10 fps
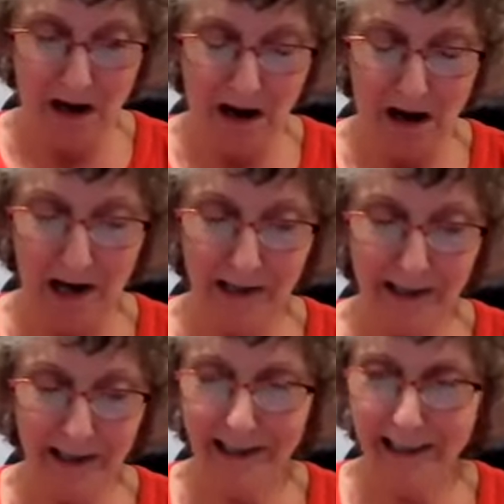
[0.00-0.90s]

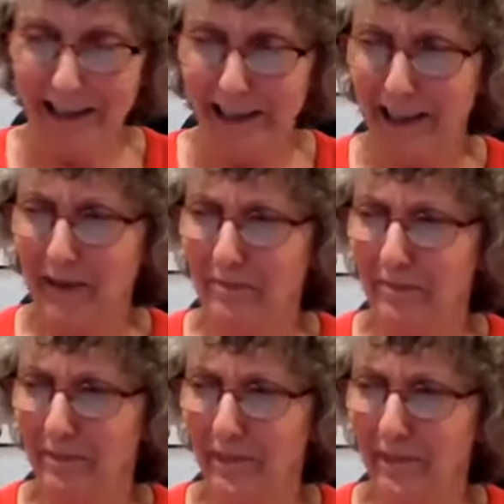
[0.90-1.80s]
highly
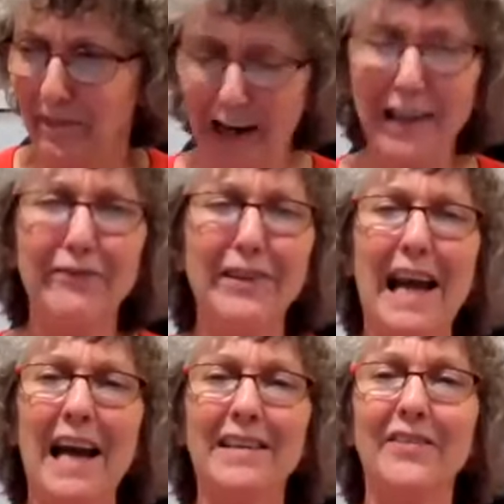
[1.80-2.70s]

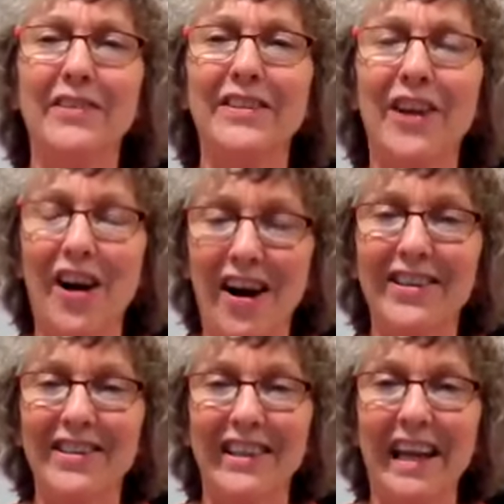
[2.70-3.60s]
reactive and
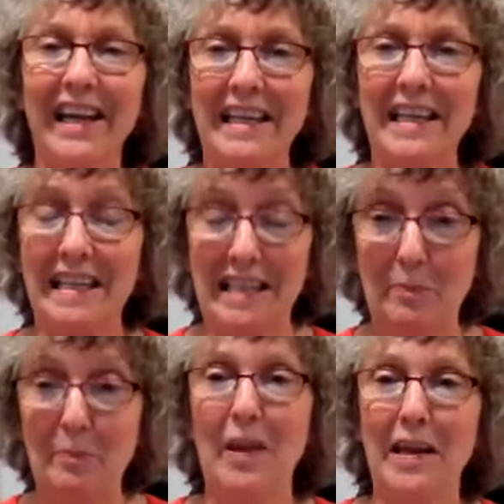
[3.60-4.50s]
toxic, and it
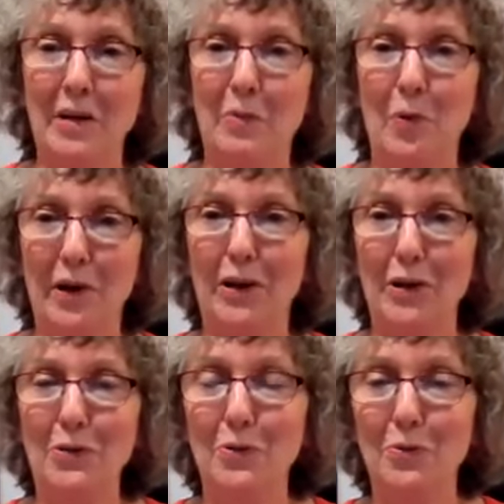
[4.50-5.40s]
explained what it
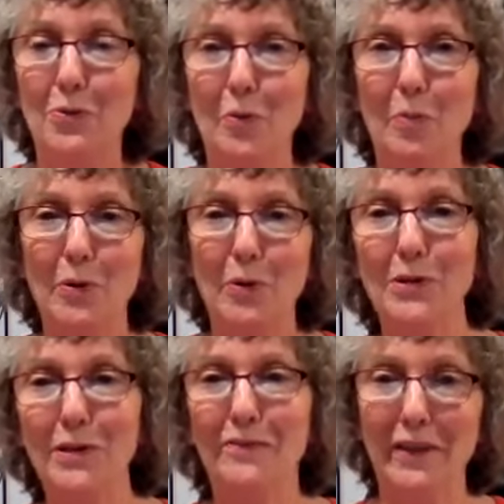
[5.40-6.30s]
could do to a
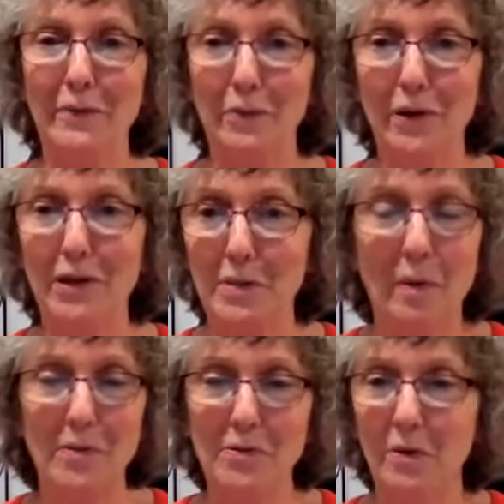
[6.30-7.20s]
person if they were
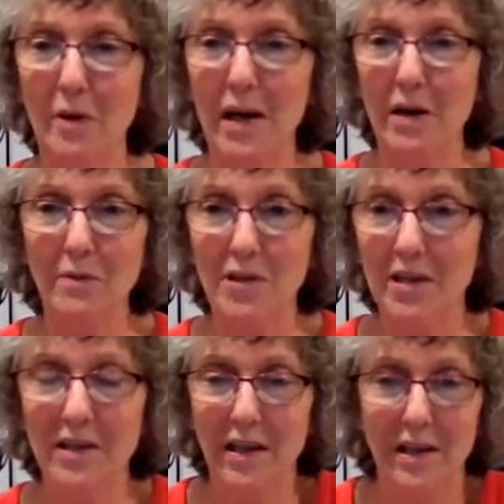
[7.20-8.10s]
exposed to it. And I was
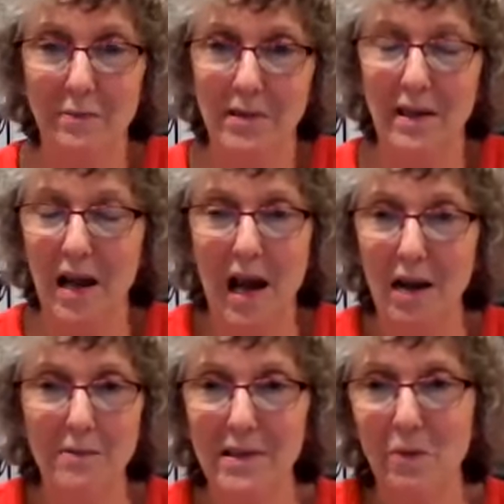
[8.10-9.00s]

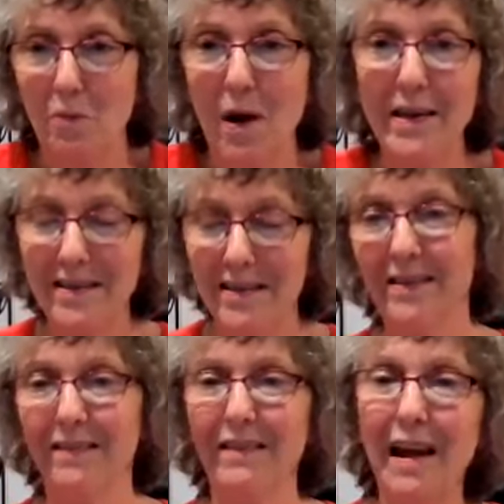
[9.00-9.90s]
like, why is
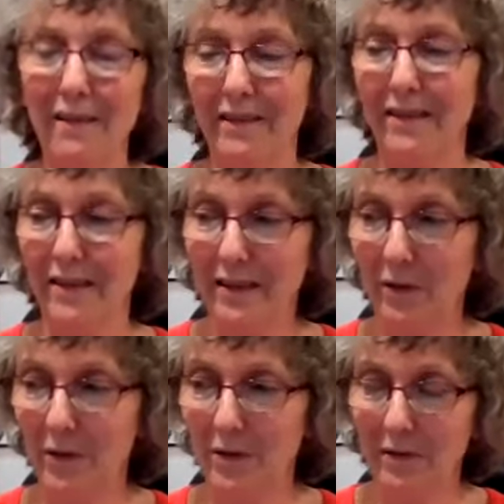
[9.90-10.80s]
this allowed in
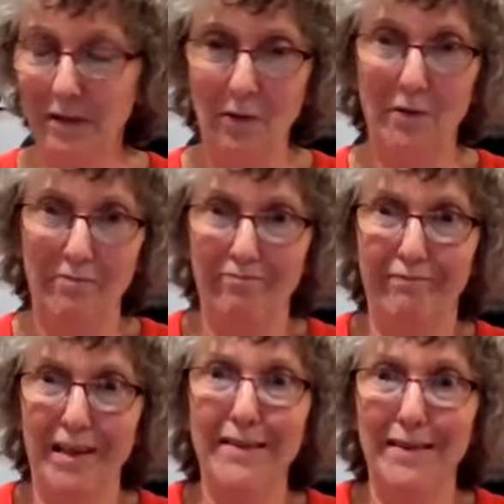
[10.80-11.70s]
our
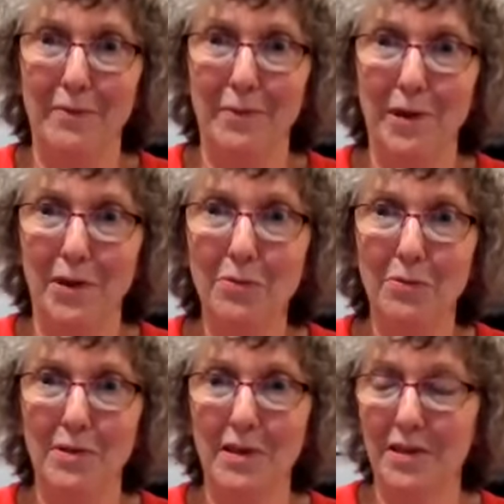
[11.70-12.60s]
things that we
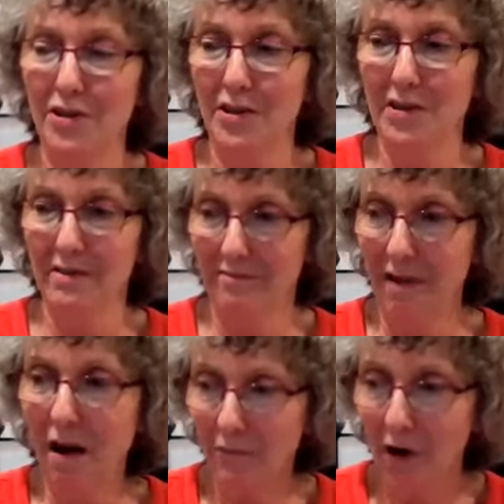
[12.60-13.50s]
use? It's just
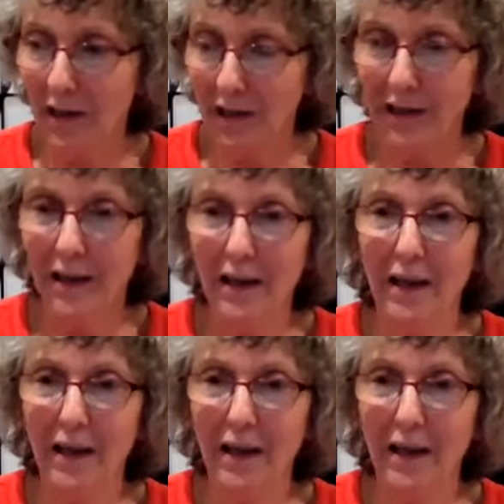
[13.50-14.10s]
not right.